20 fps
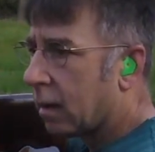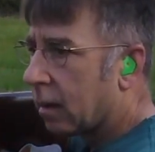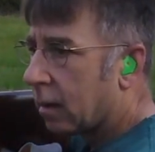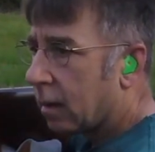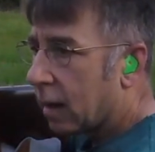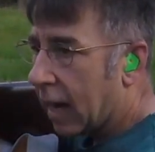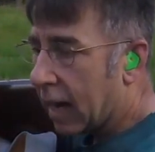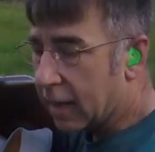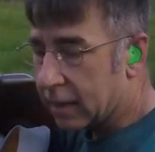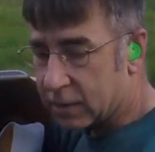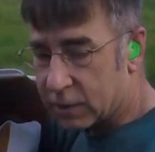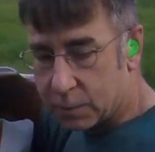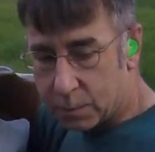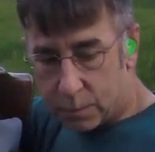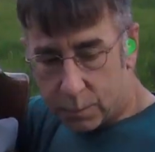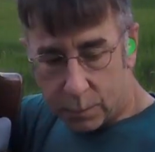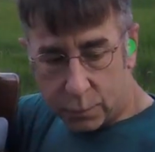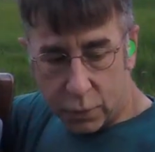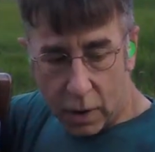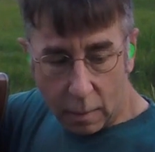And it's
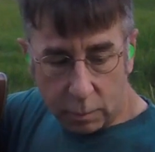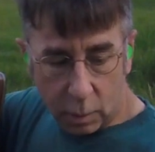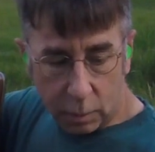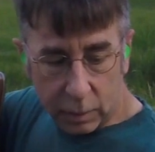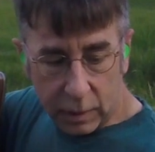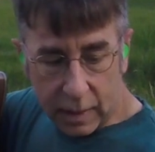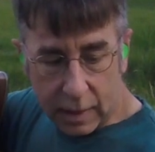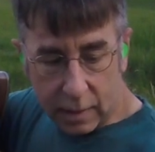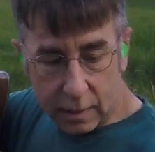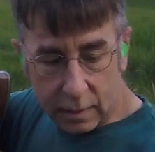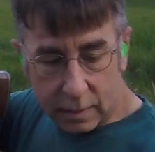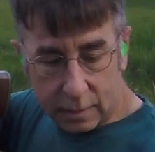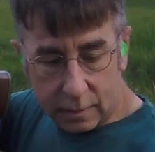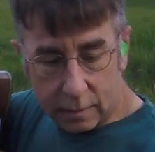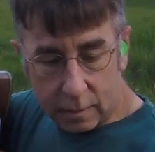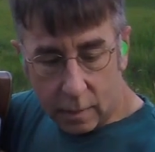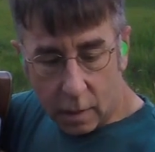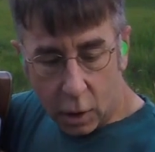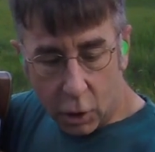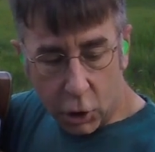probably
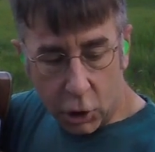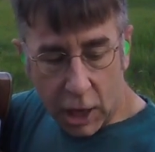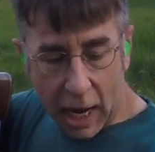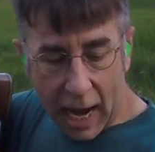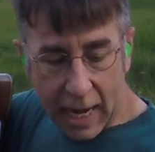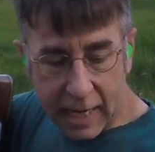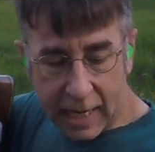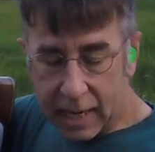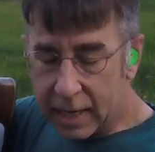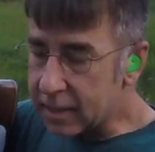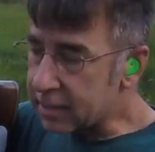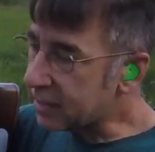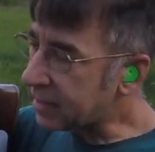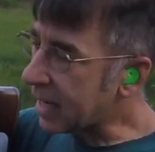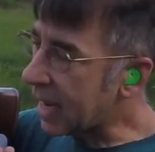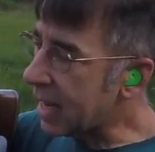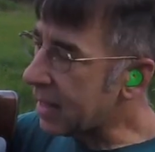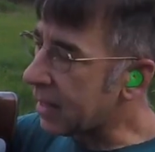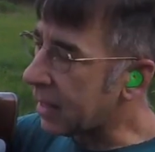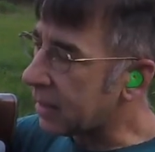a good idea to
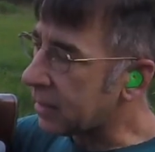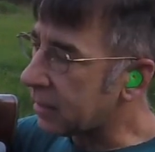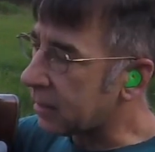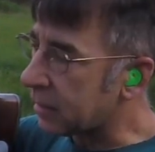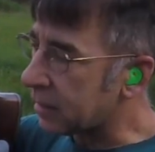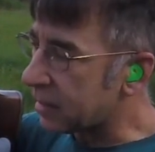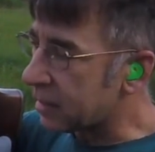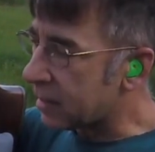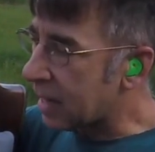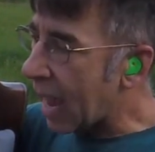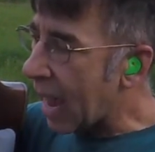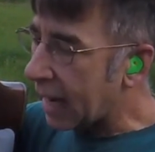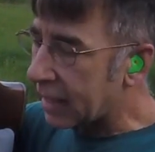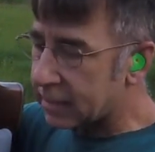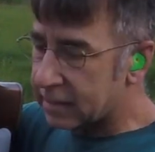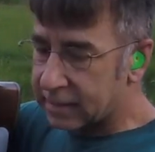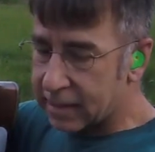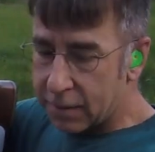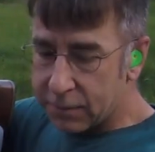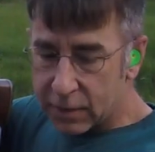say that the stock
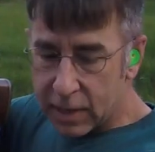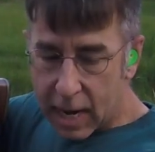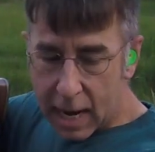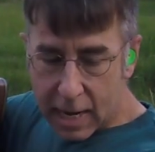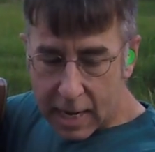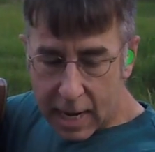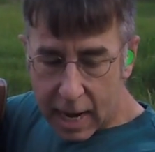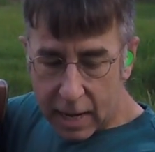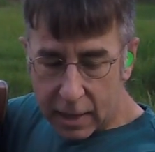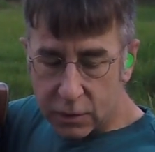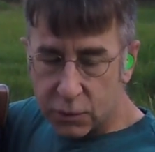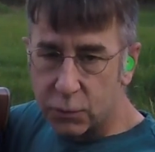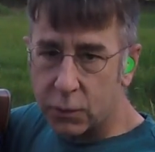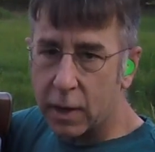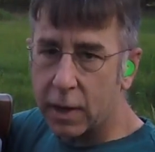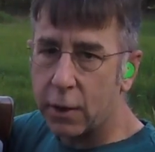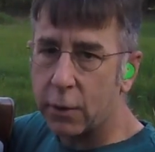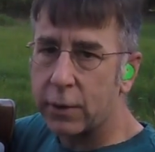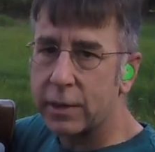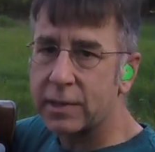788
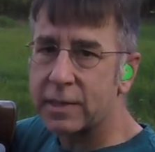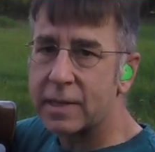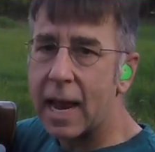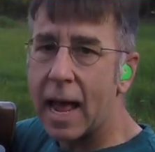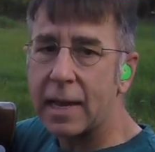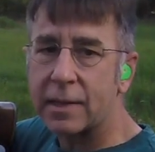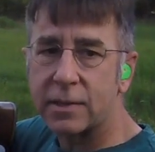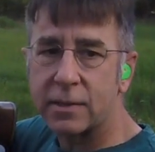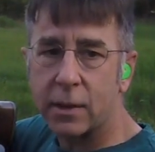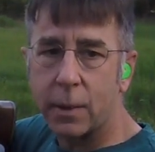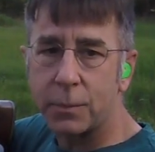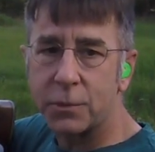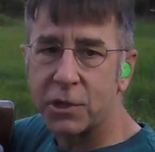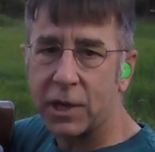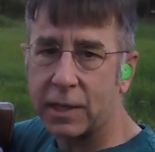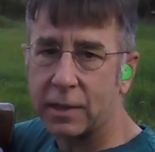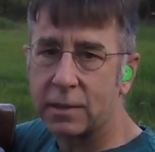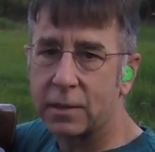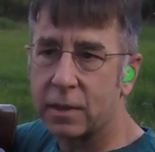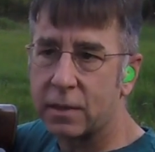trigger is not
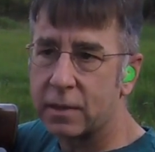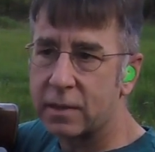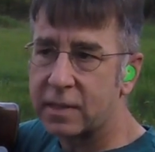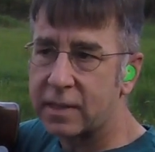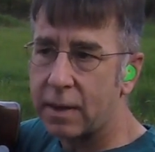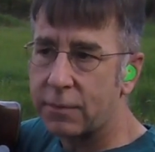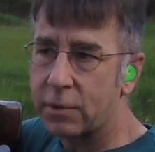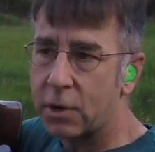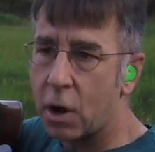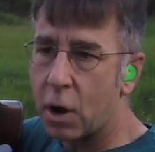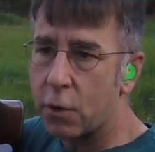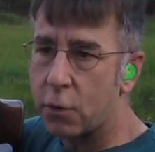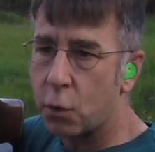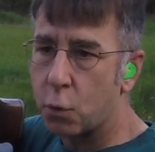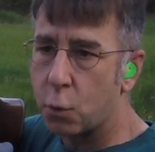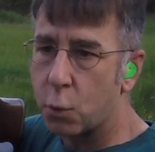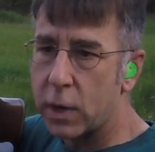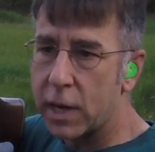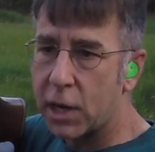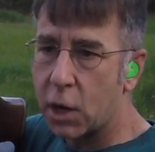subject to the
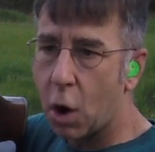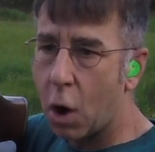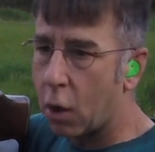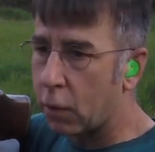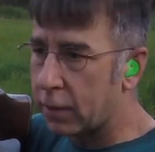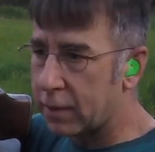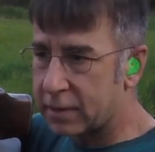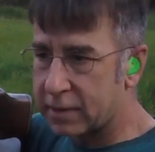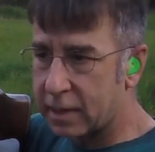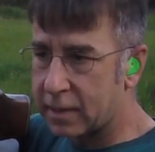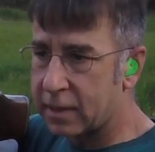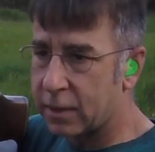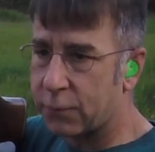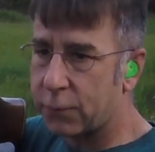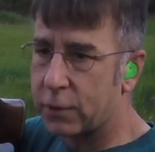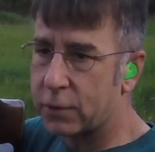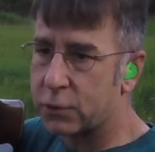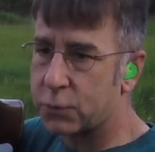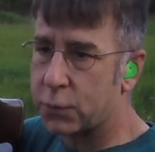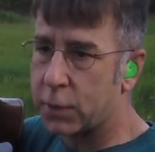700 recall. It is a
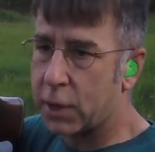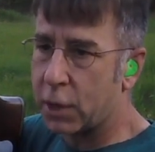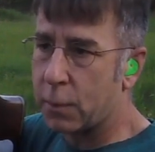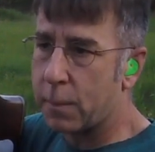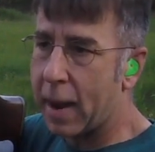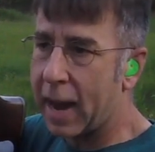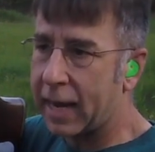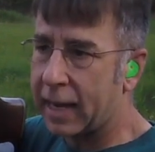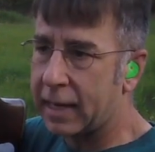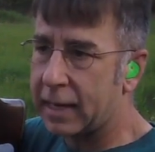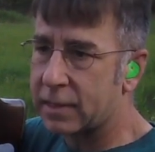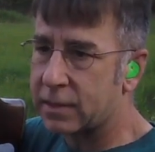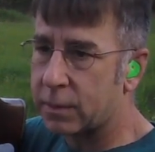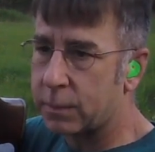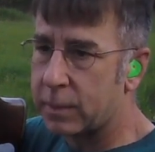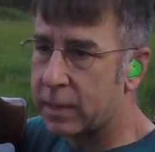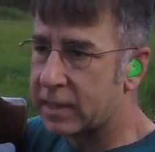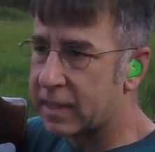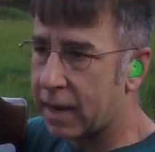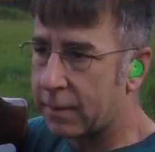different trigger mechanism.
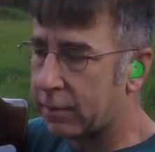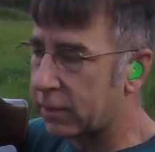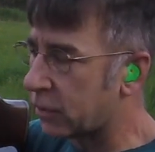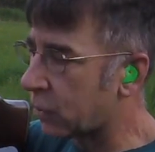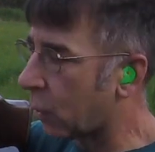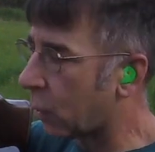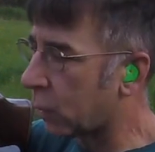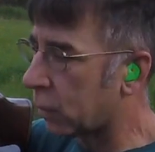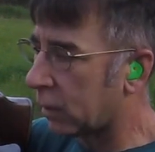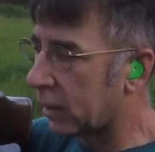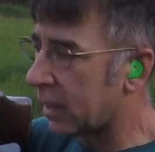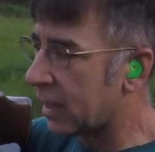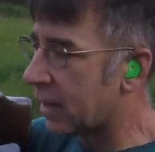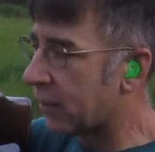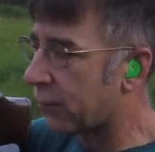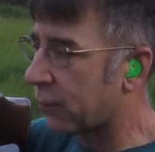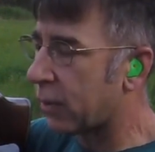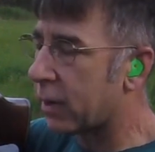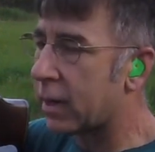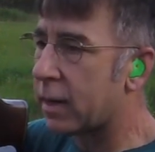These have a totally
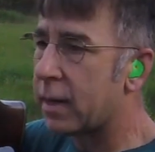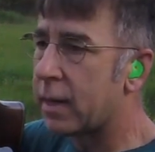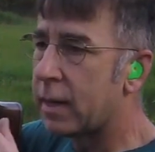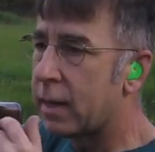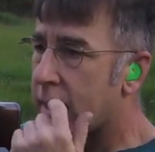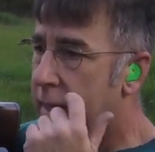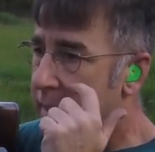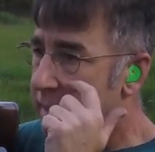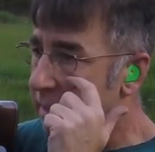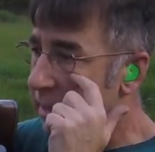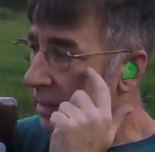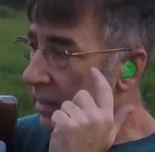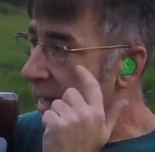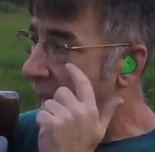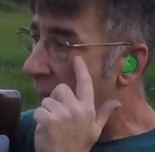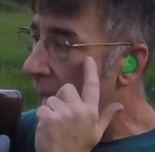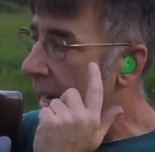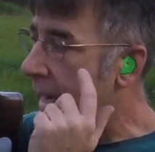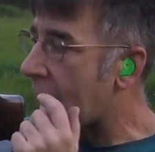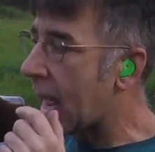different
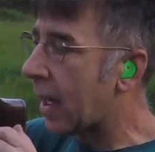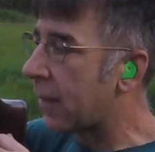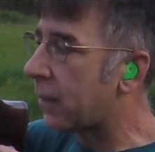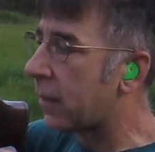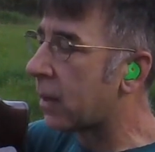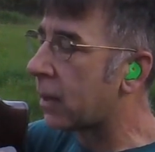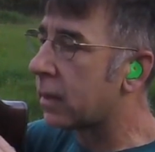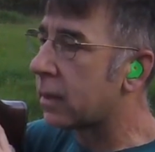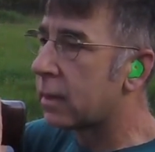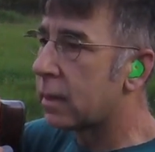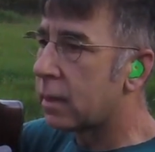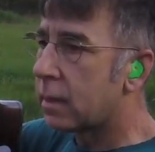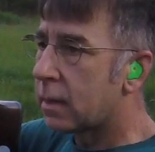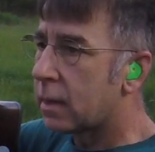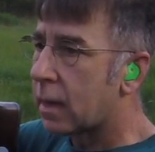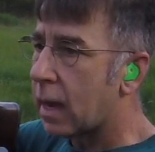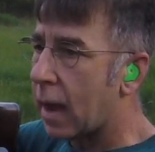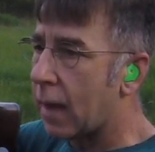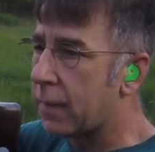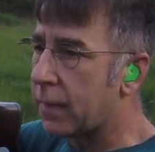design on the
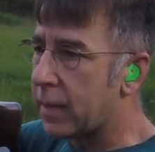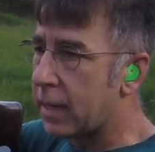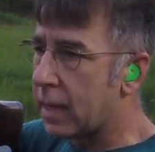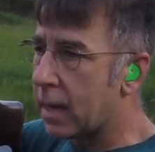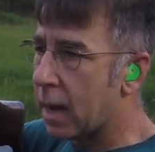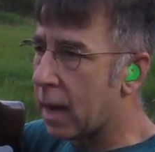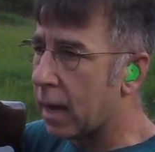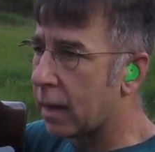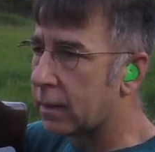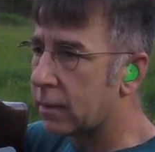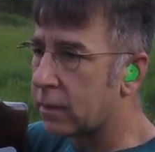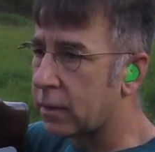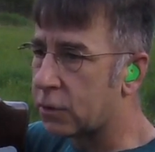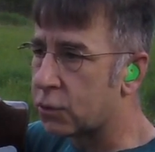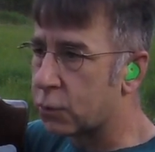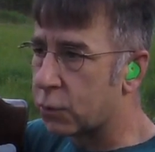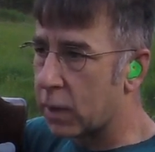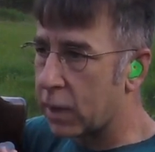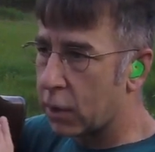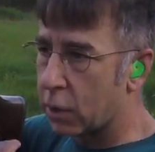on the
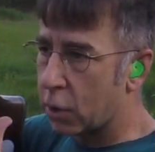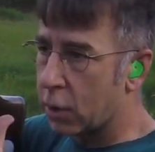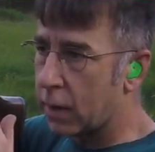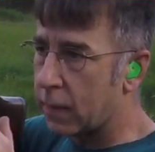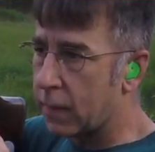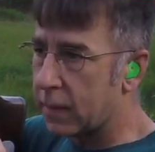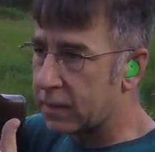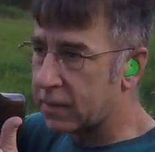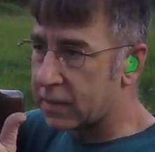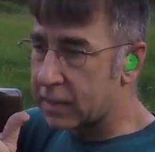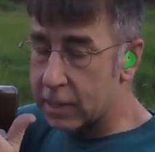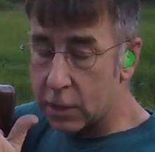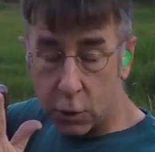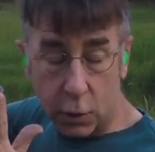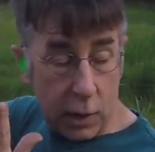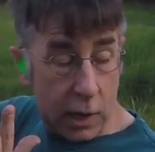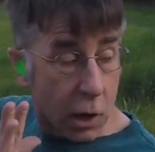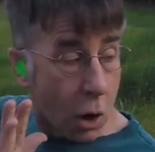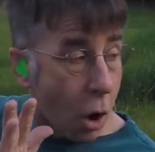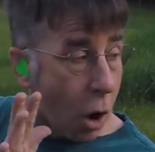trigger and the
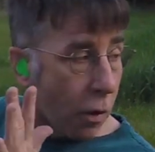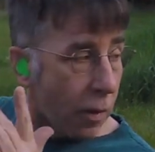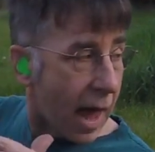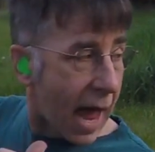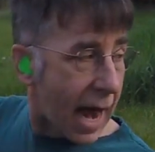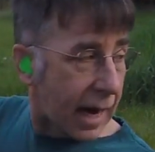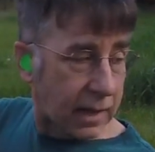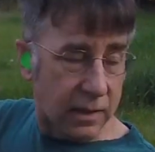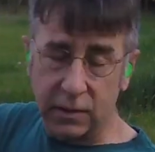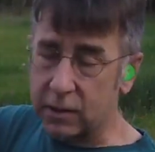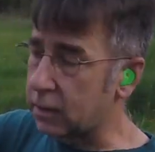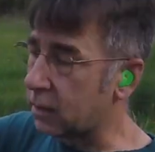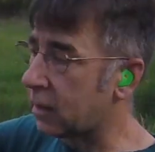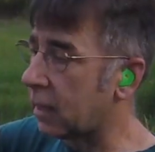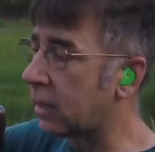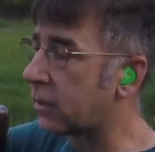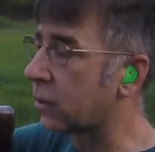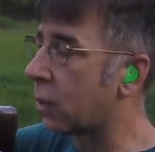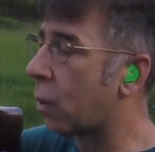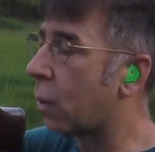sear and all that. It's
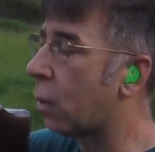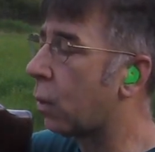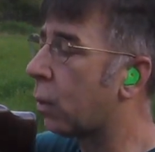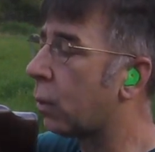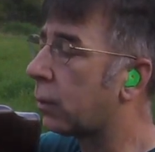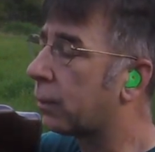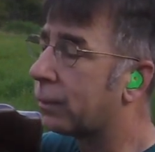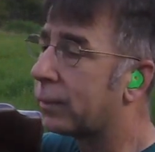a whole